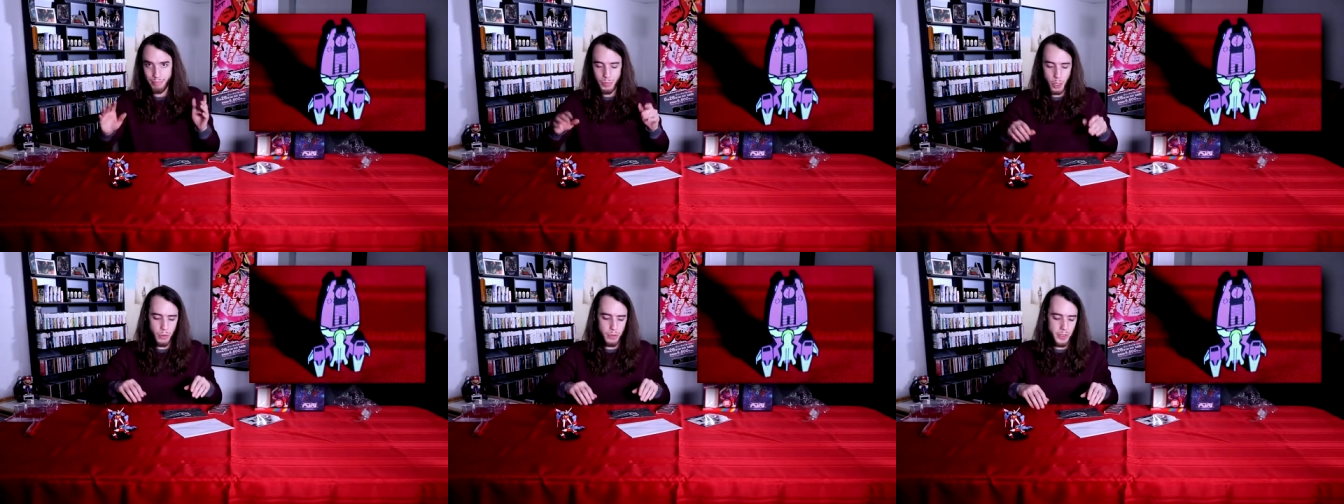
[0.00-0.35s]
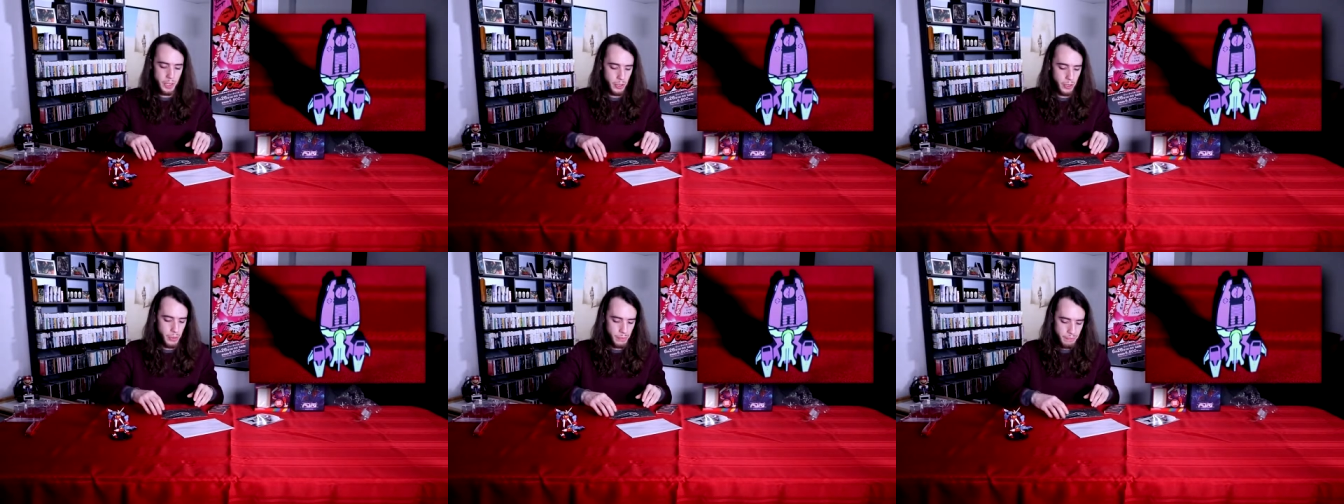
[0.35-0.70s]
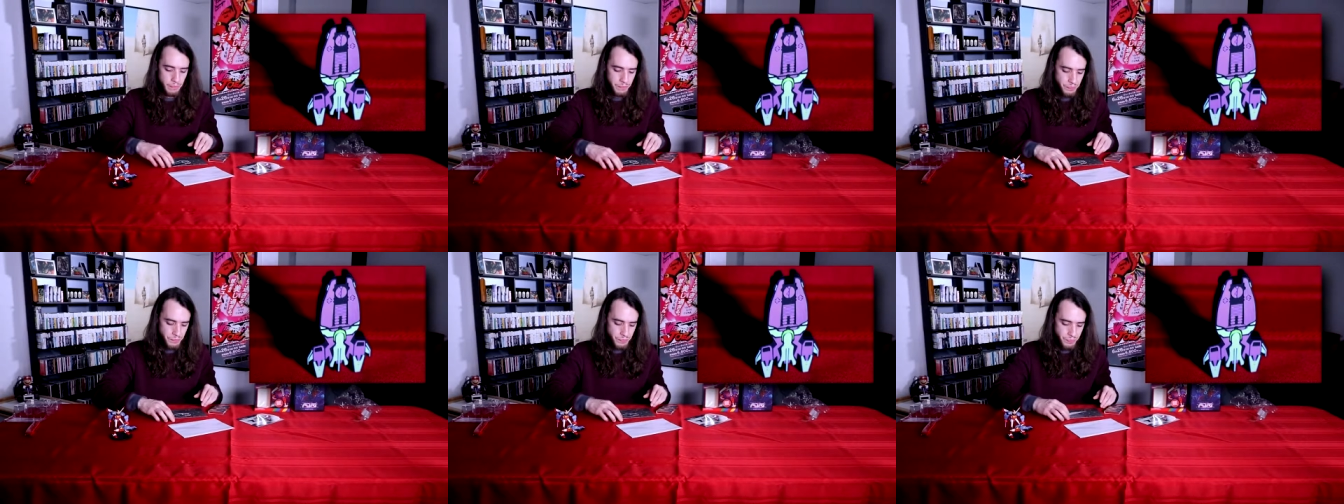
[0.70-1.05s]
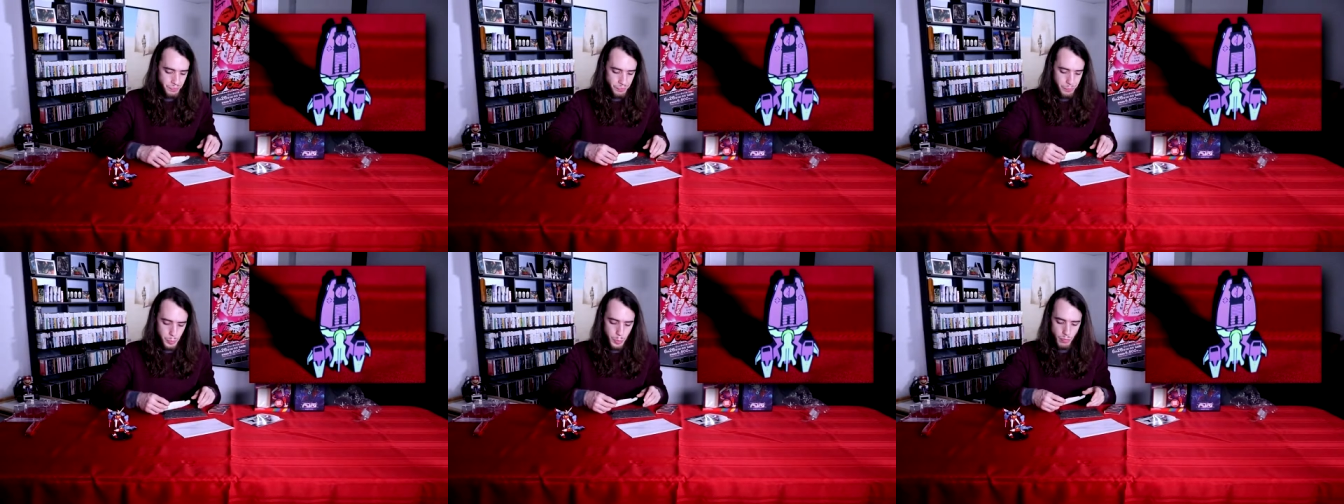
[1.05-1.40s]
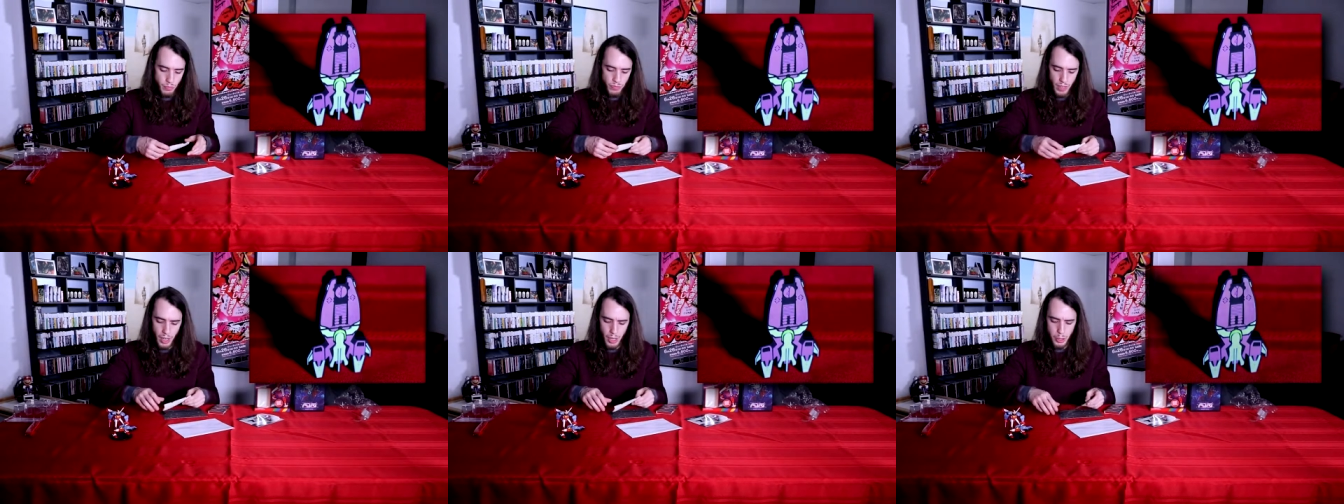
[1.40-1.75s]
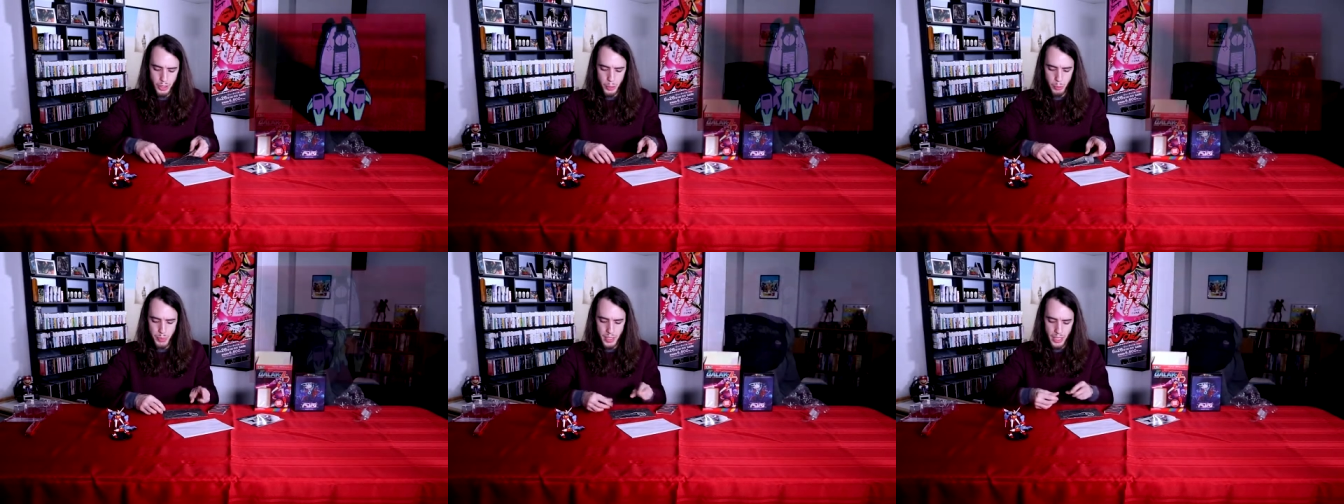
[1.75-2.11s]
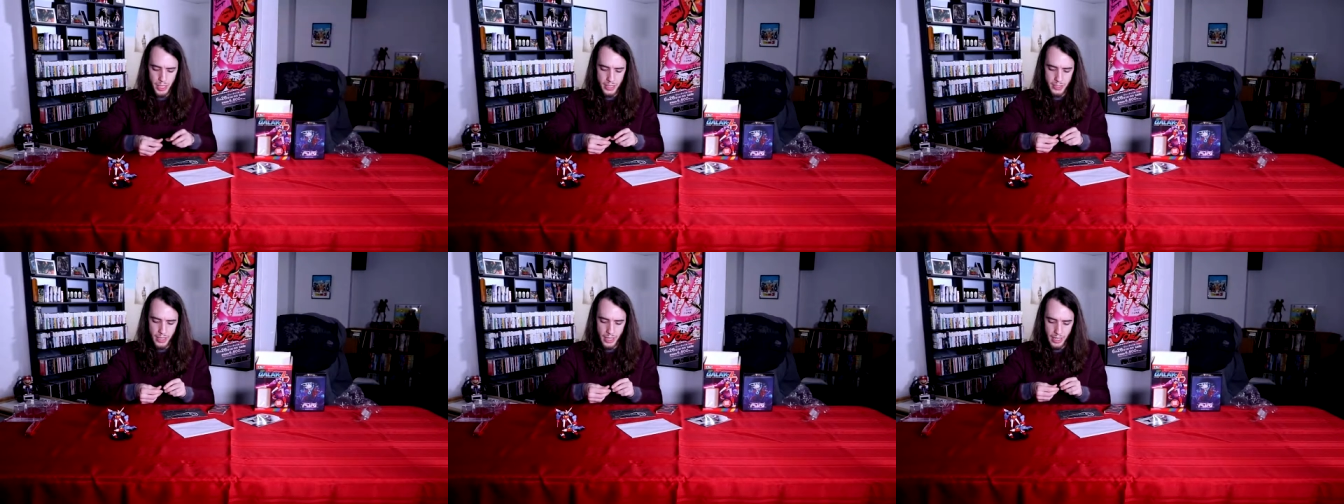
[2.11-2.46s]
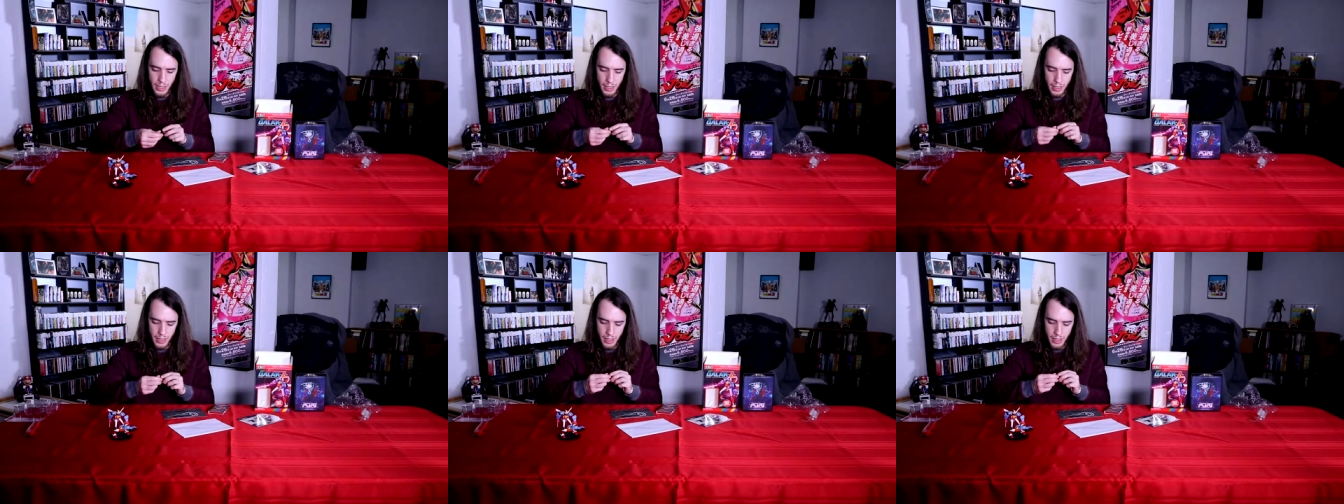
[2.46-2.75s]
Go figure. All right, so besides that,